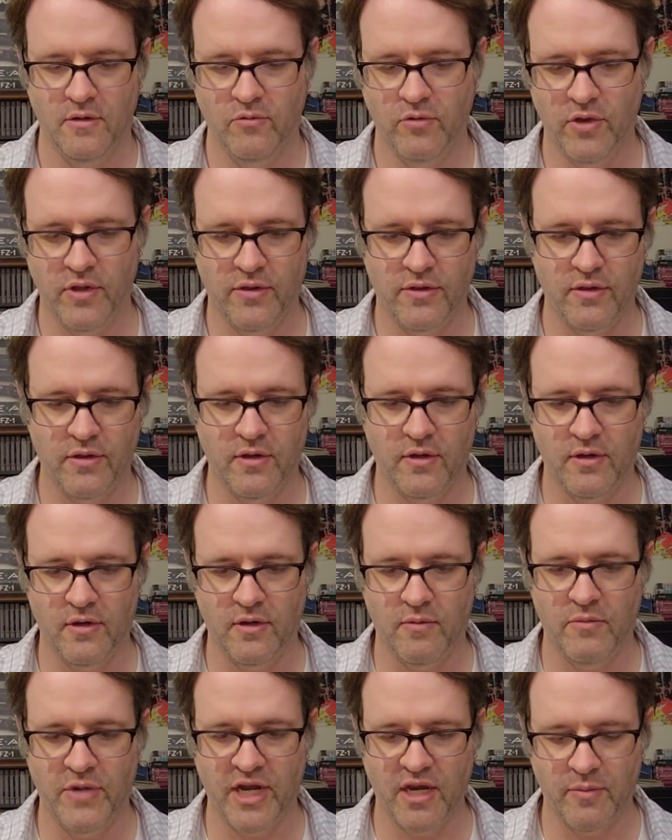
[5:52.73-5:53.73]
with
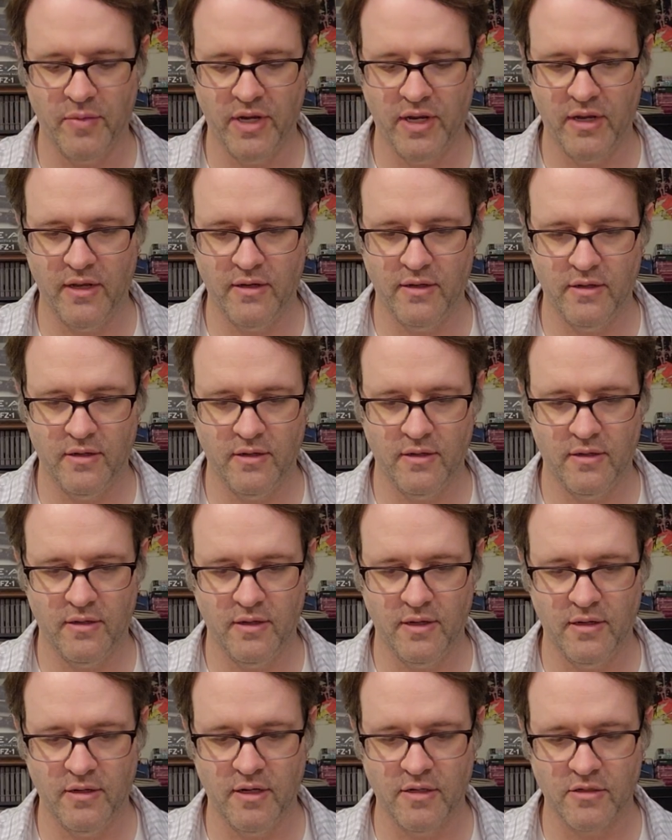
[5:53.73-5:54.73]
Mega Man
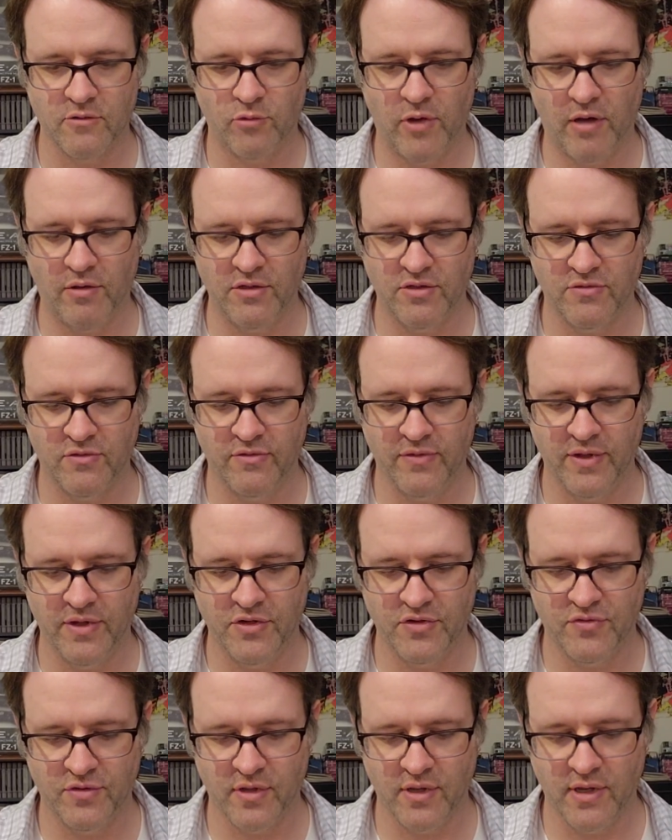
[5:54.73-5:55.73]
and Dr. Wily's
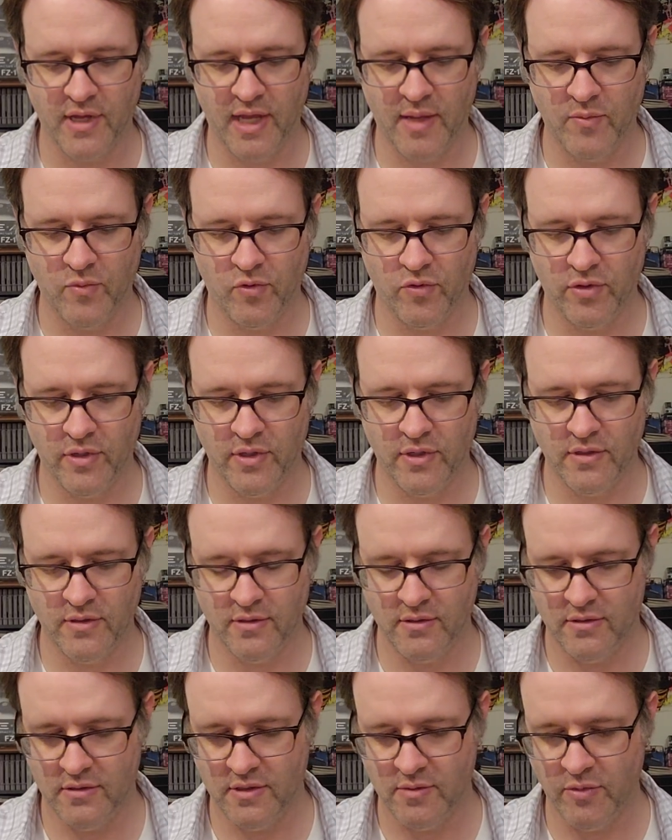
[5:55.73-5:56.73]
Revenge for the Game Boy.
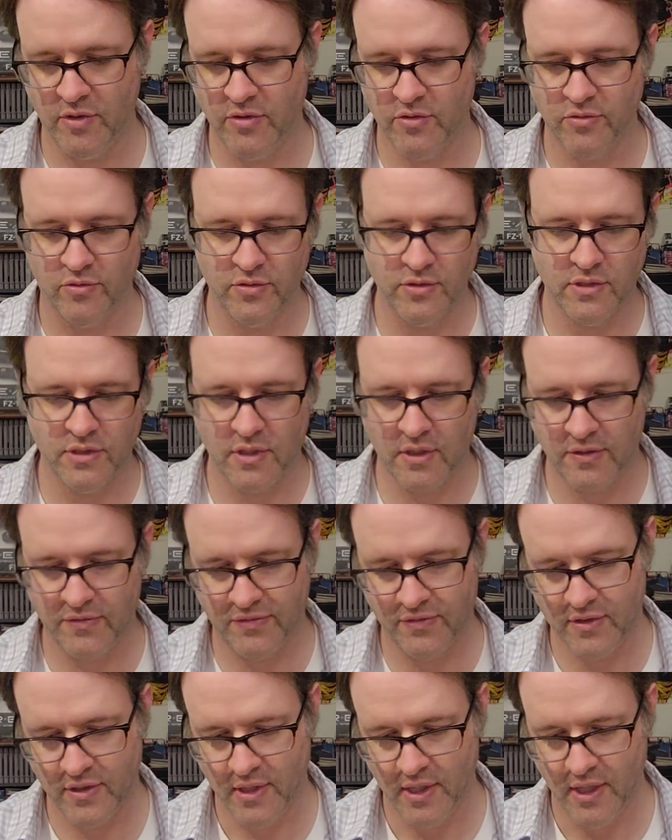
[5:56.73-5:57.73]
Some other cool
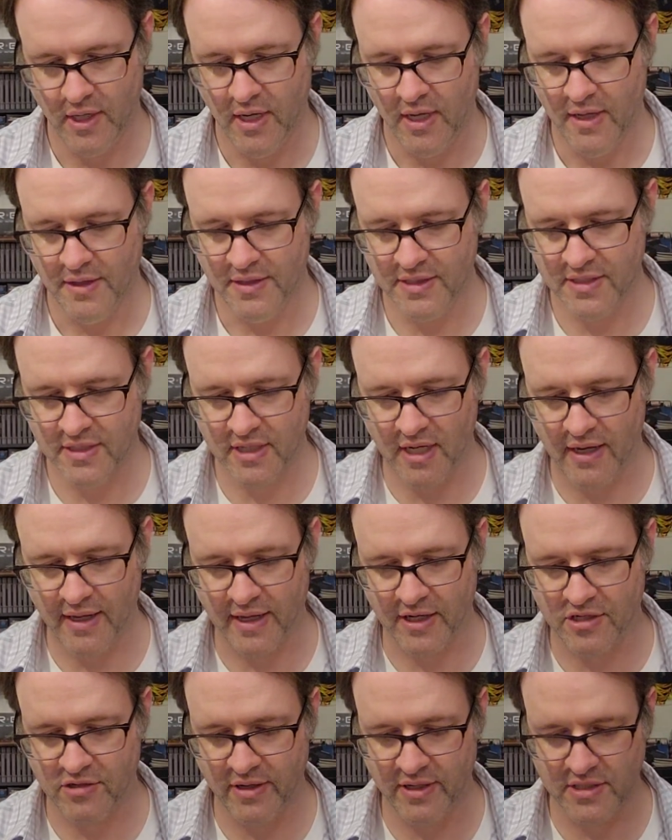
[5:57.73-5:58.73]
stuff. This is kind of
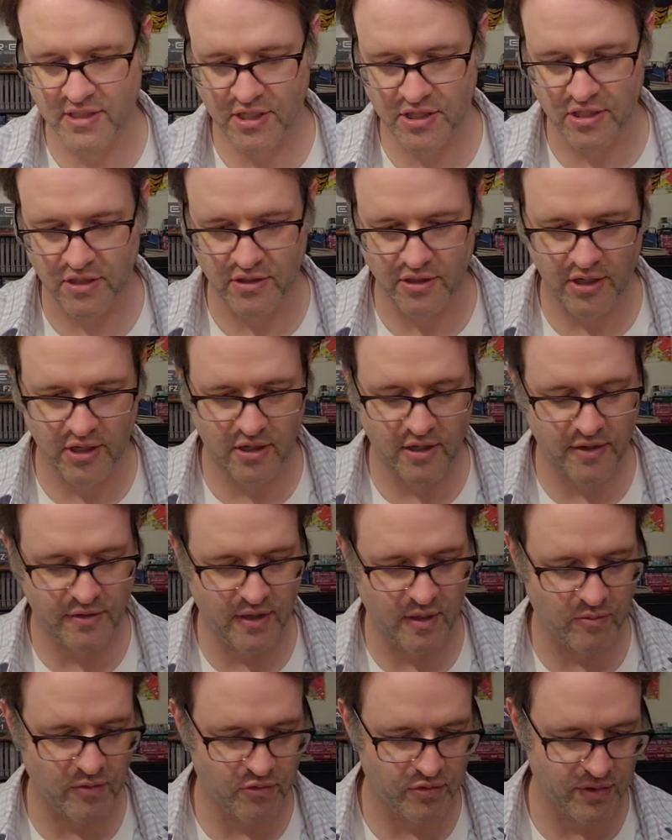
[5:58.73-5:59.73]
like a transition year, I
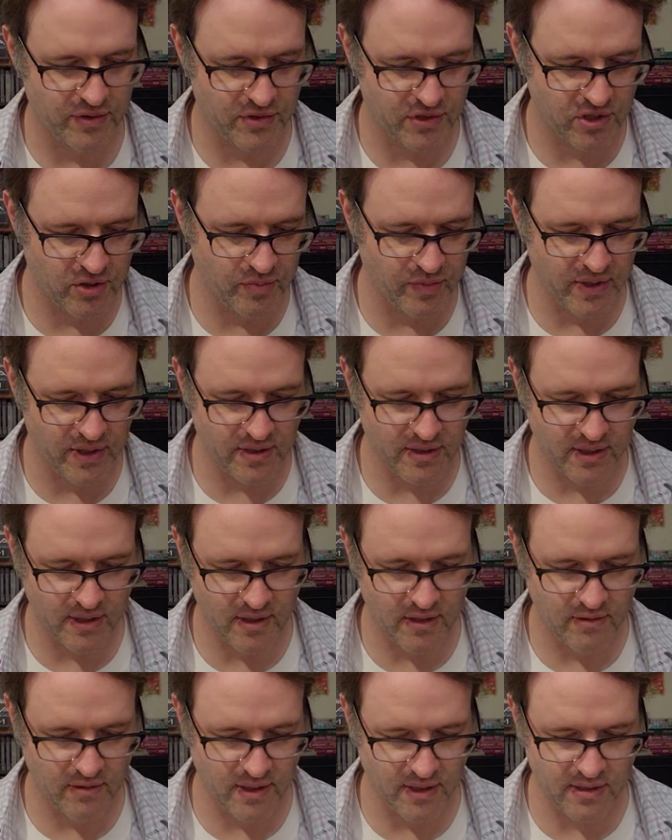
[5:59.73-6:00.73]
think, between Super
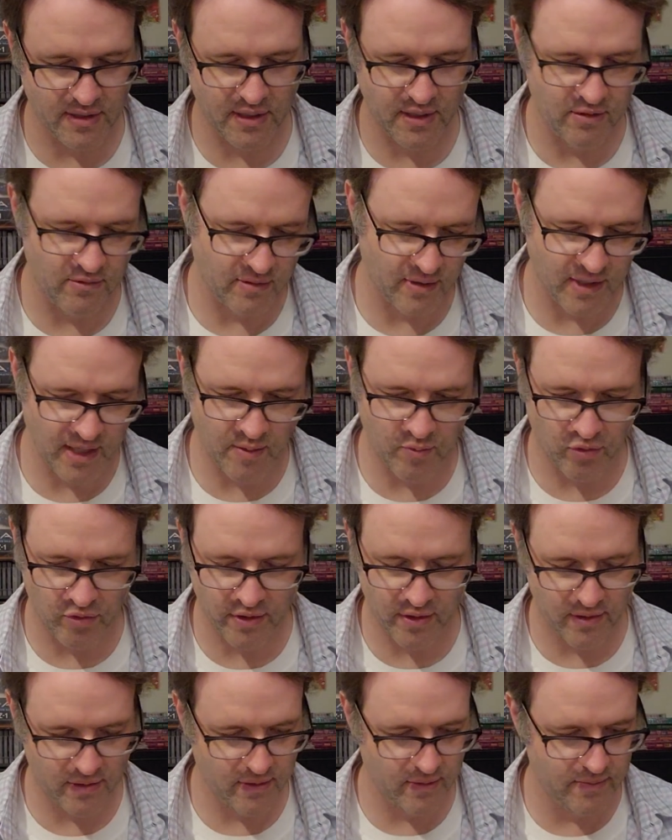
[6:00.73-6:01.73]
Nintendo and Game
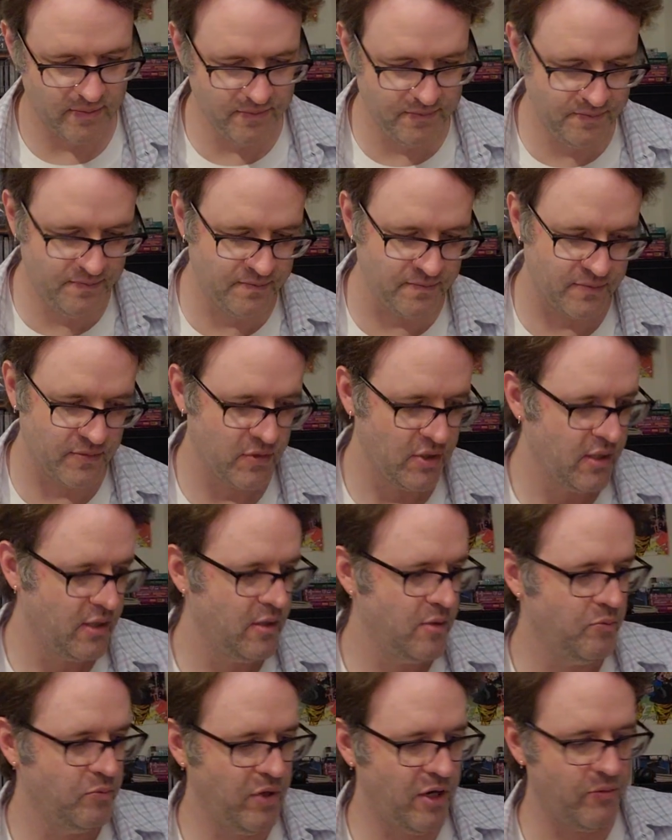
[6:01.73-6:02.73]
Boy.
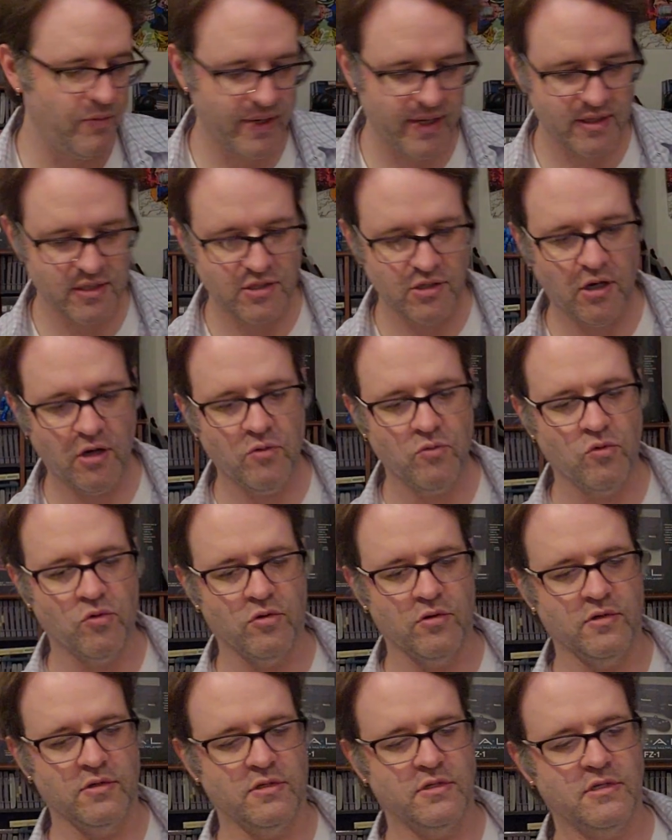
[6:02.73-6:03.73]
But we got Star
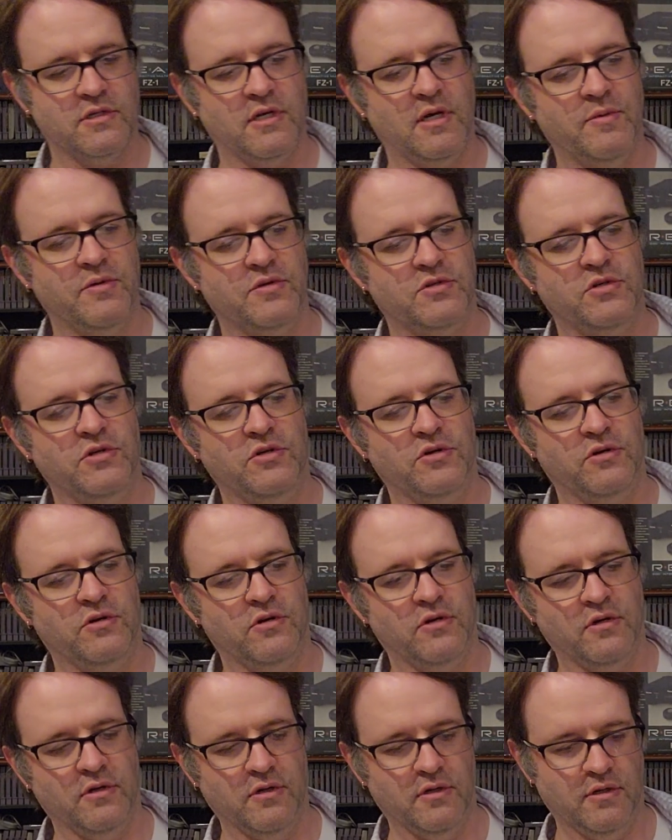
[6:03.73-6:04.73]
Wars coming to
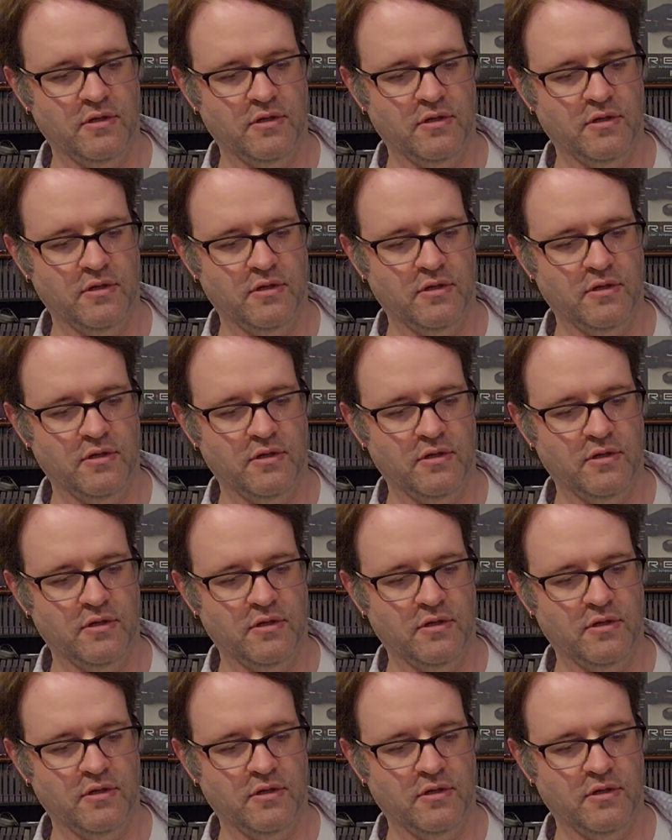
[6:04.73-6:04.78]
your